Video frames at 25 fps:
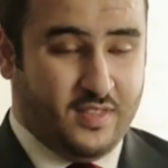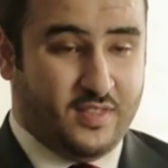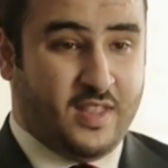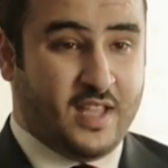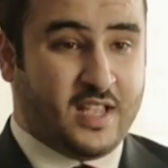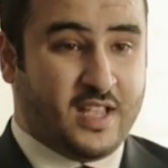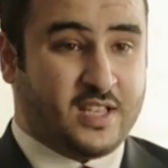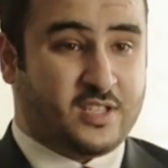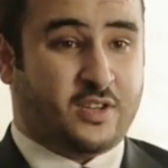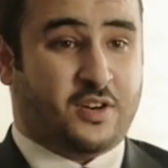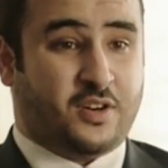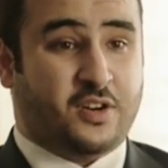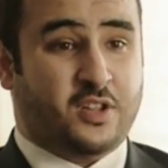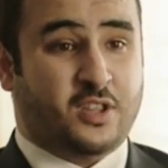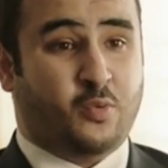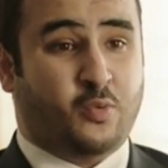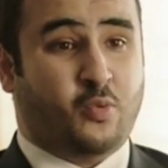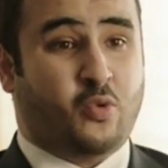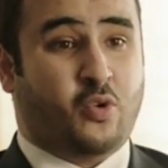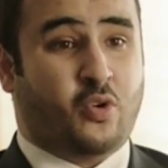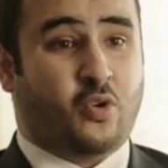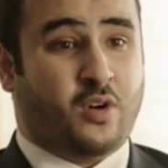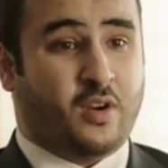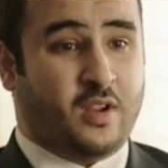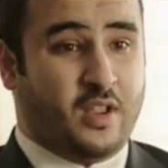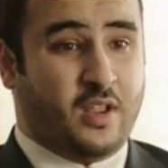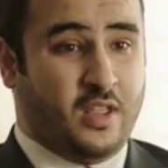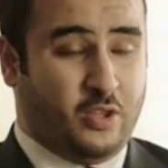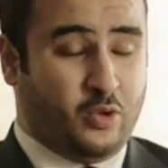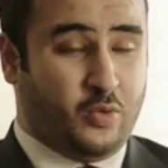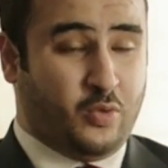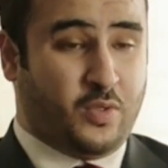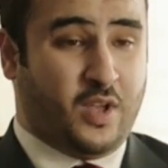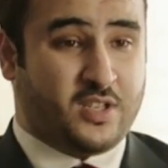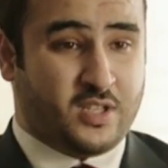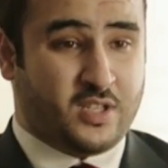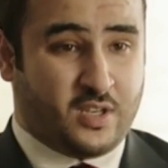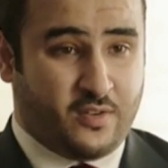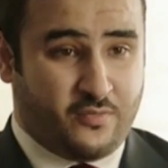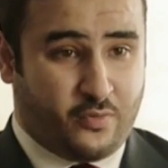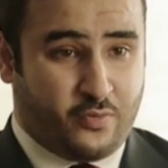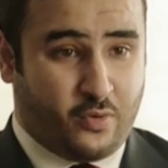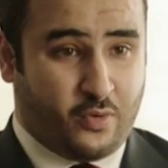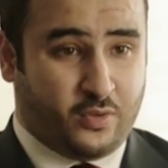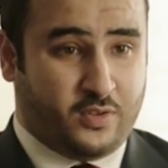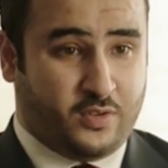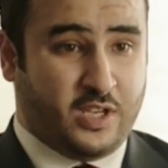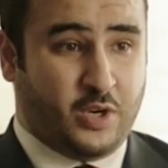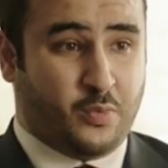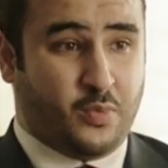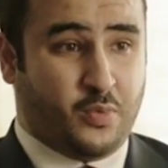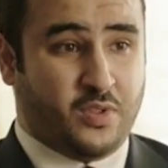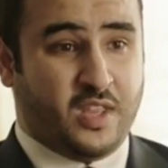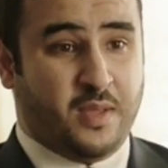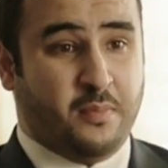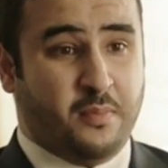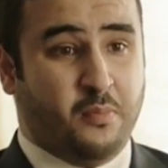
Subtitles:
They started the war in 2014 when